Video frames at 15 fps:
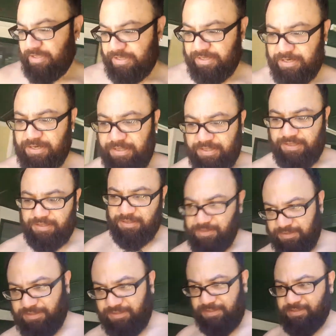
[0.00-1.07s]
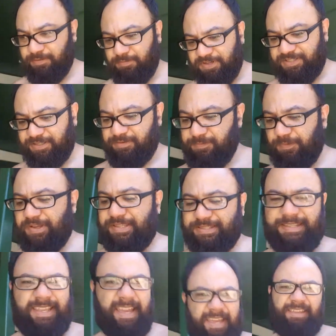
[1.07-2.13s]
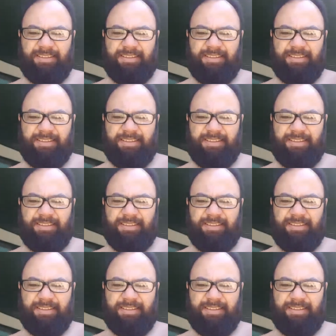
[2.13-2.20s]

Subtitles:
It is, what is it, Wednesday?